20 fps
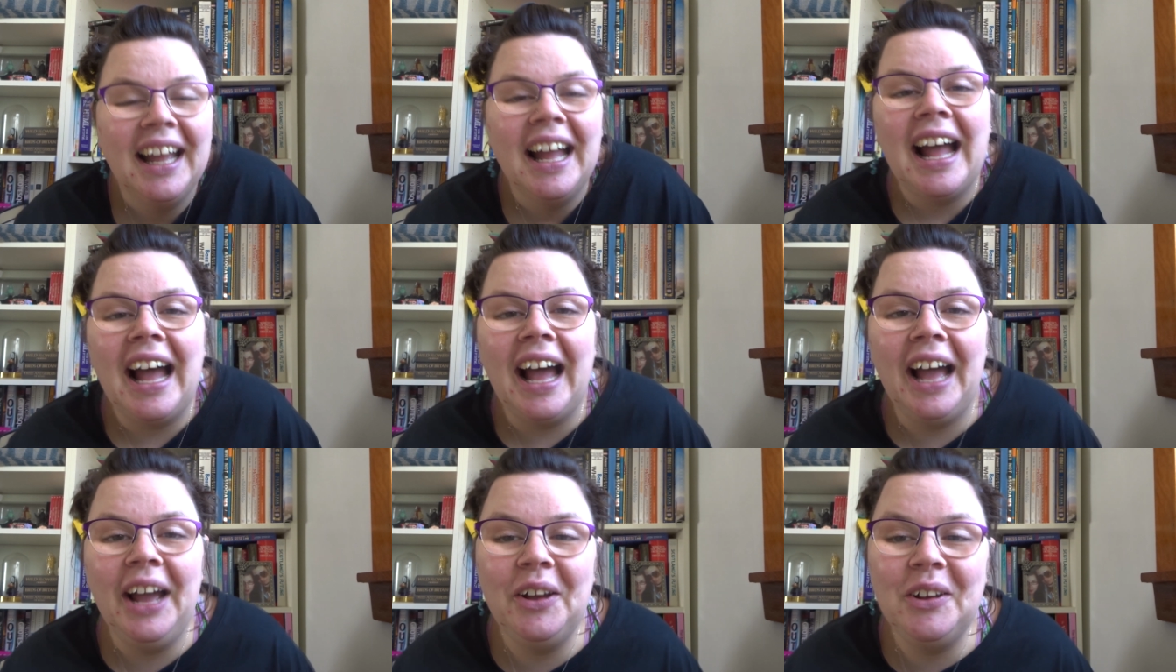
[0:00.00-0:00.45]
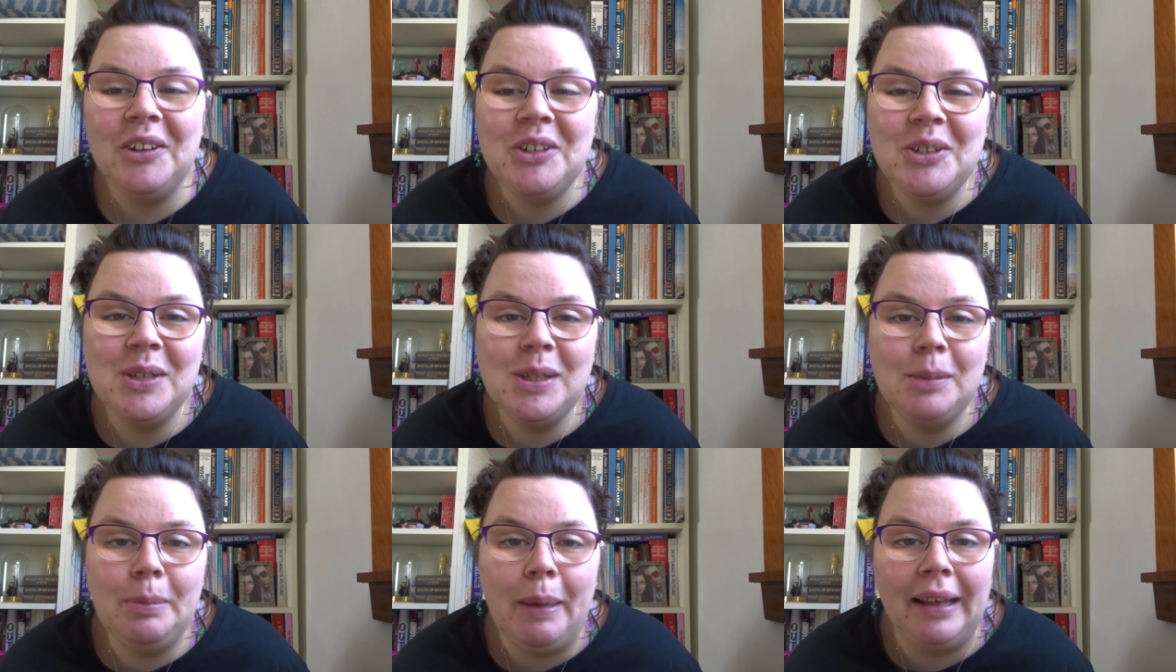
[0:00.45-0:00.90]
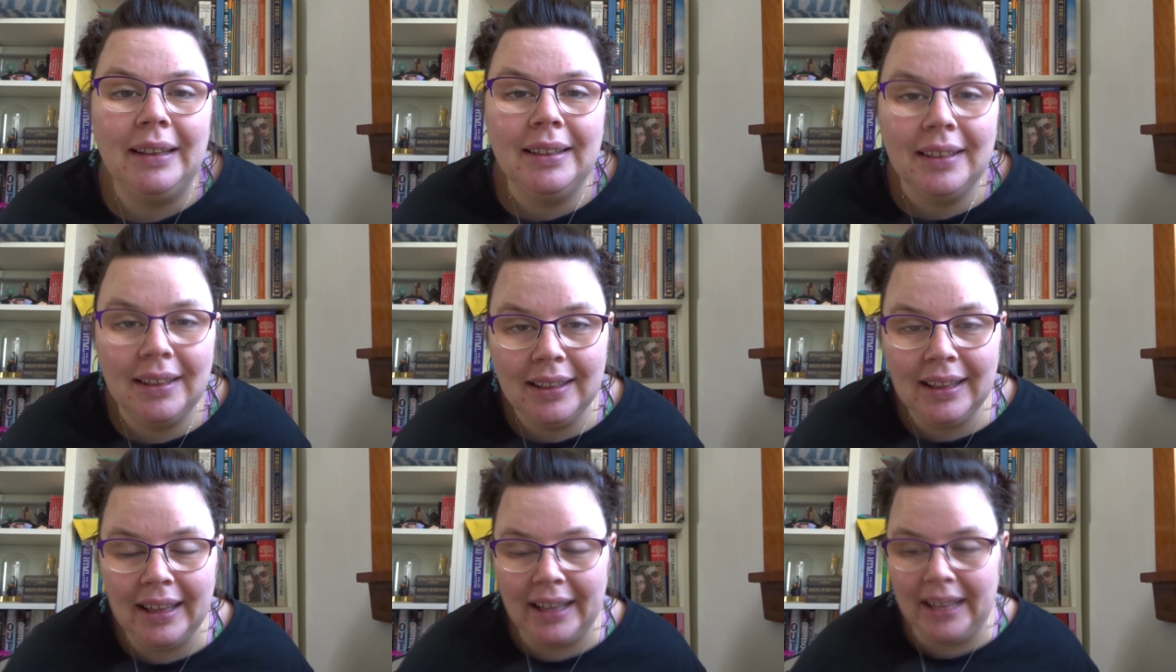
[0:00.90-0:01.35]
I also spent
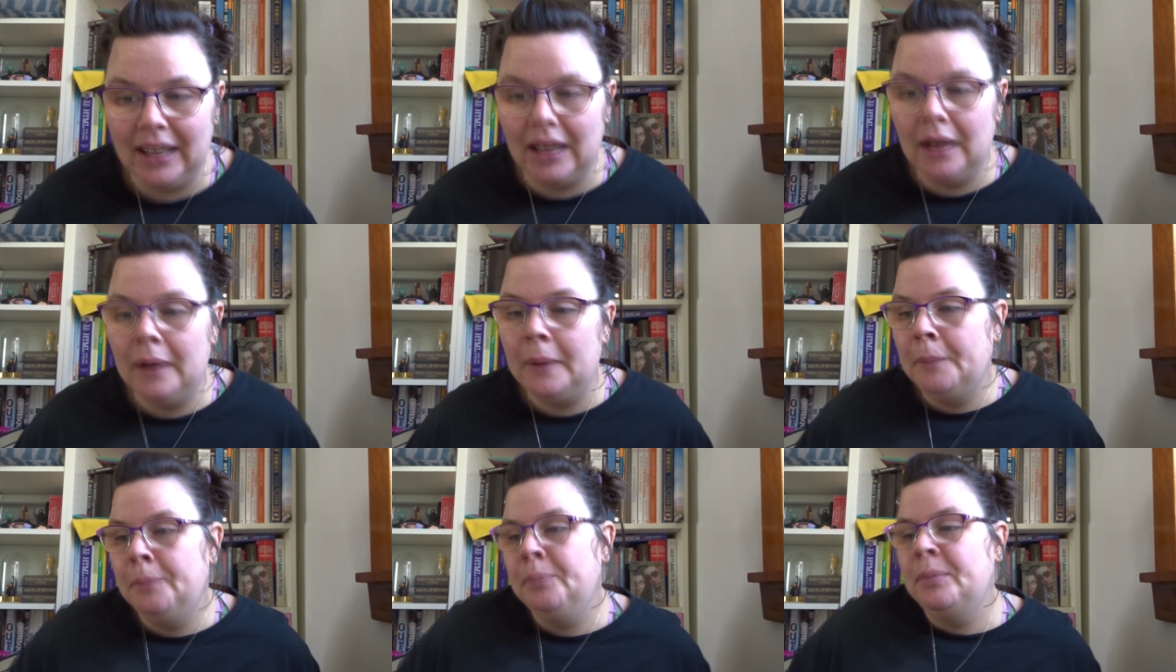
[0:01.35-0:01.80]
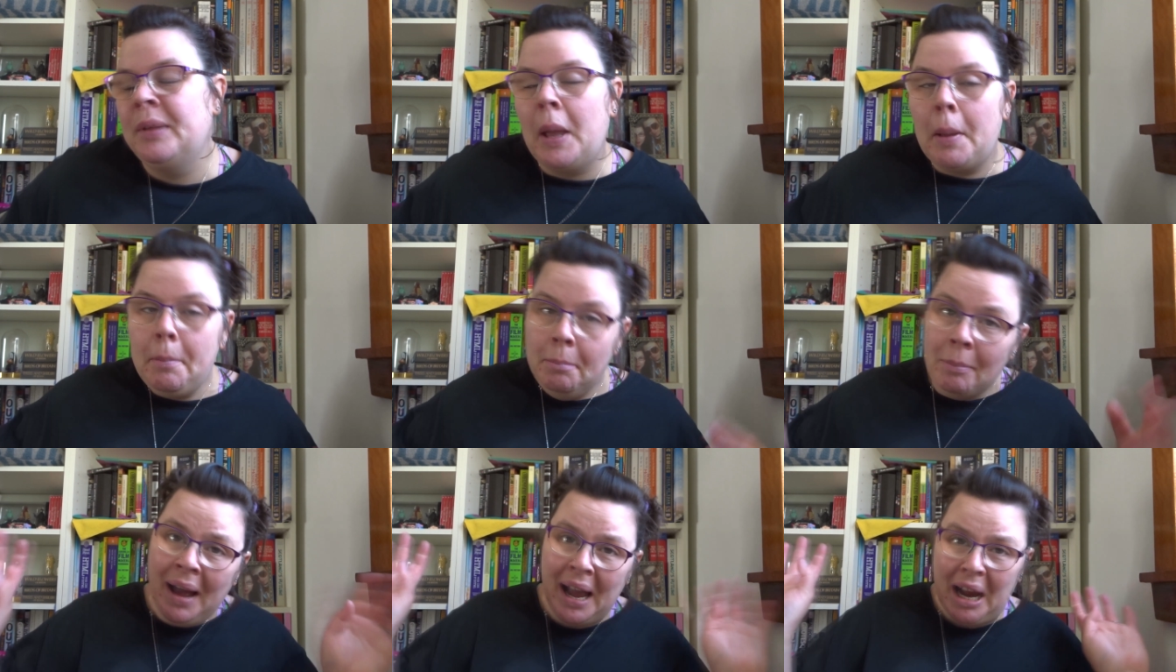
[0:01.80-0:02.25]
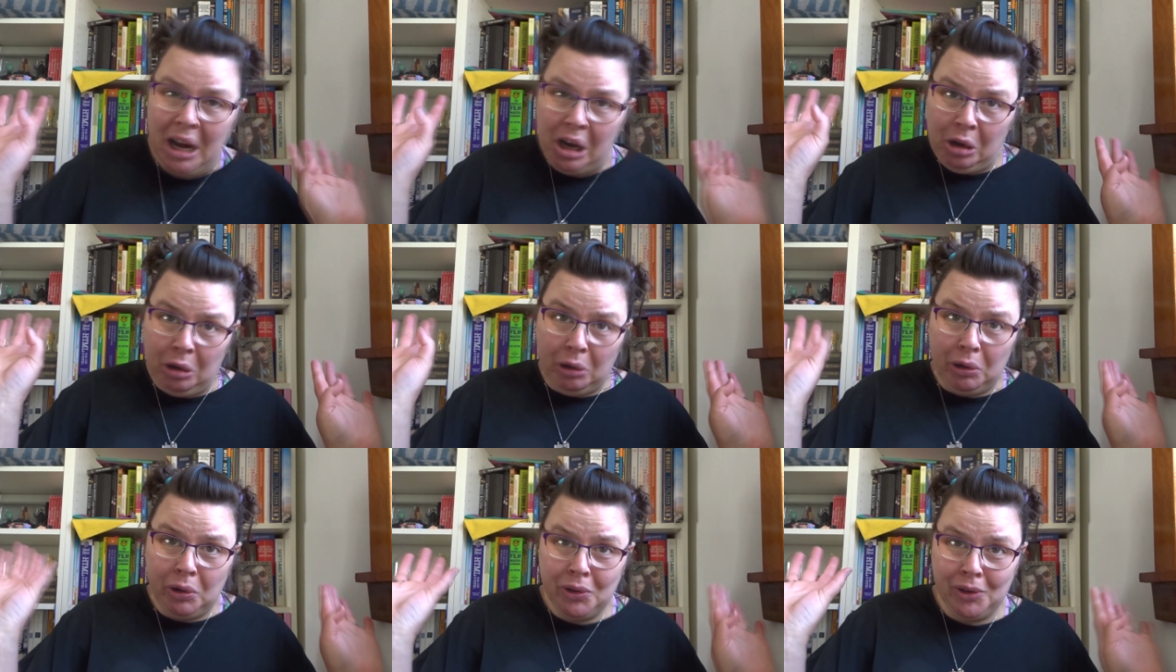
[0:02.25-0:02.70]
like my
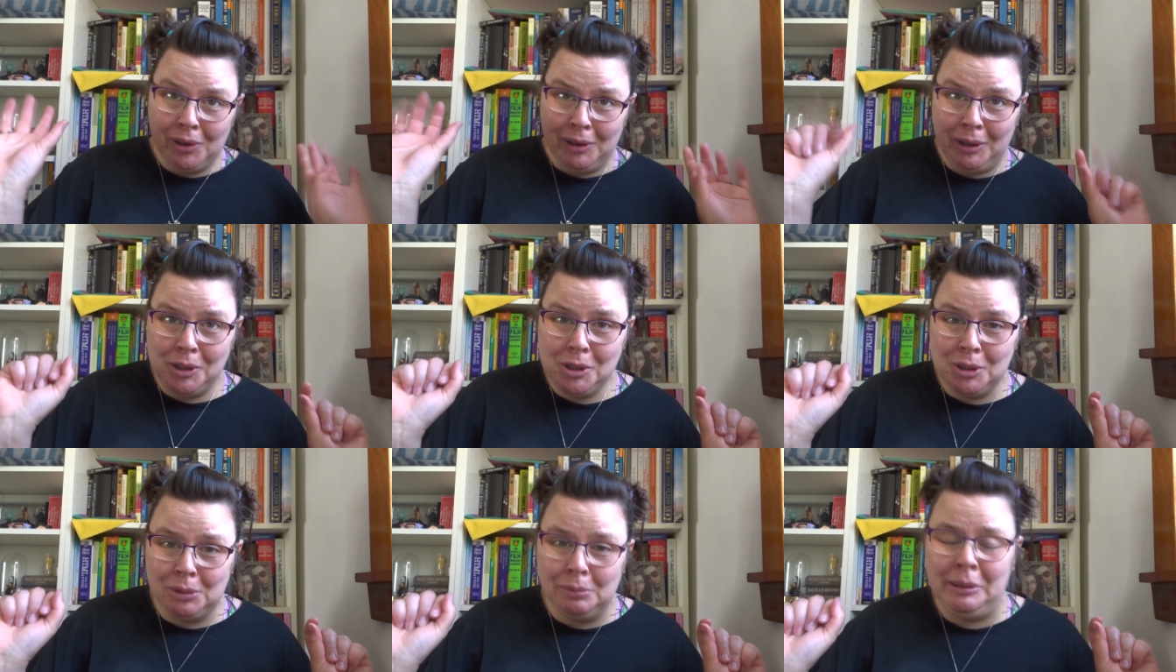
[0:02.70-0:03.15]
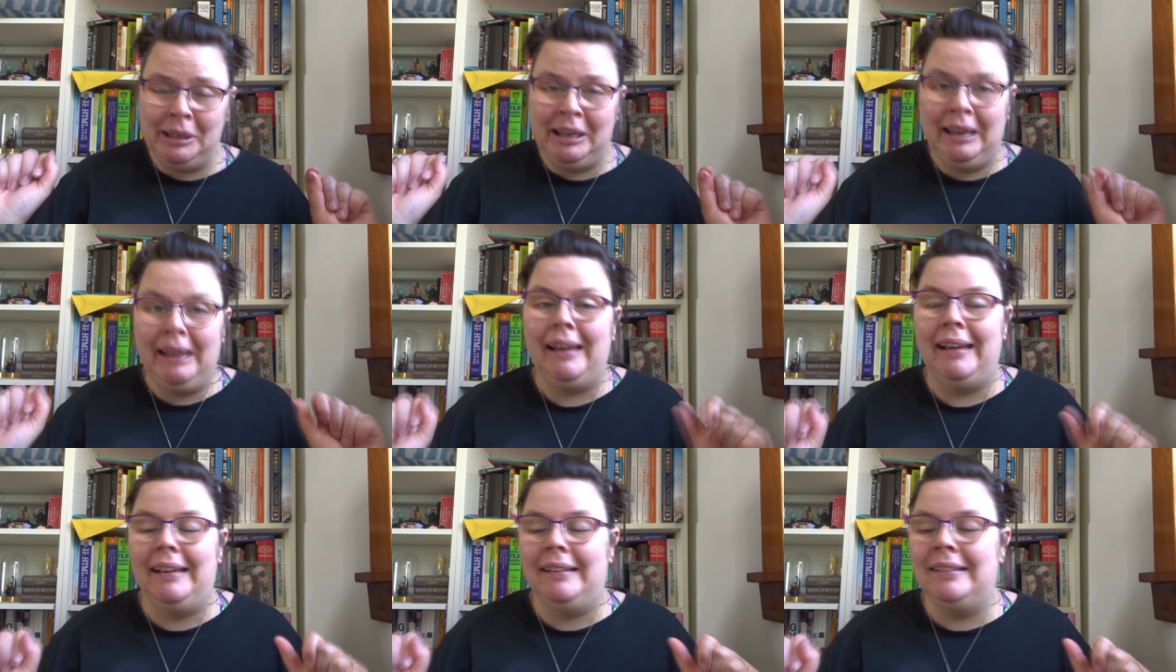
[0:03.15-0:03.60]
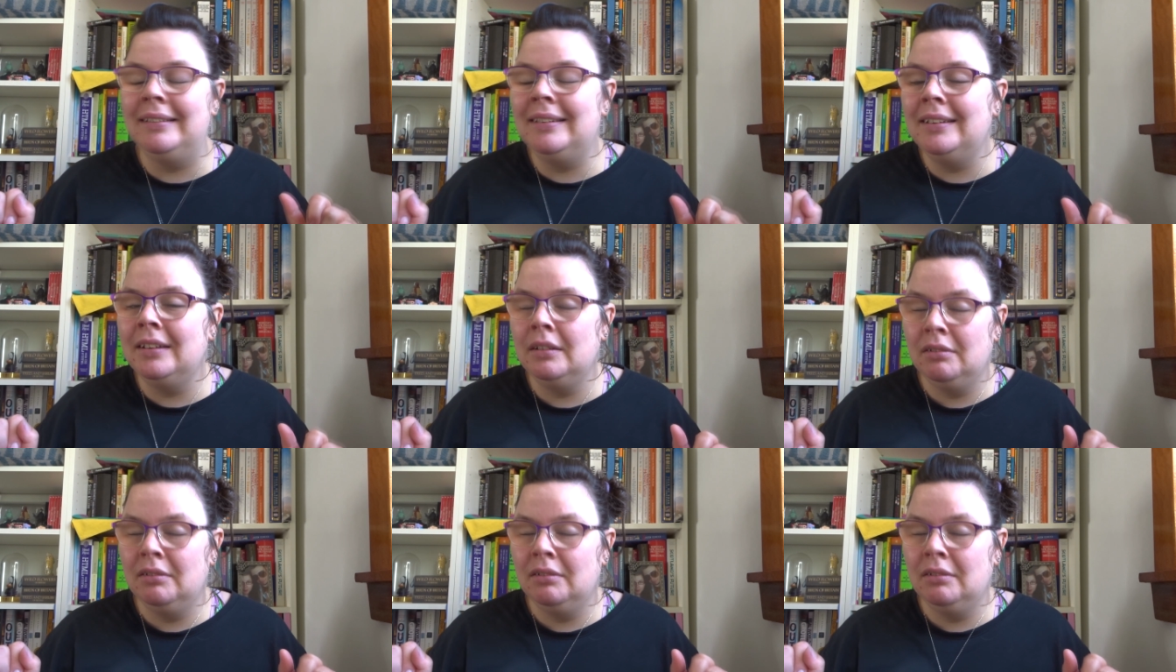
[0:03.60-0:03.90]
coronation weekend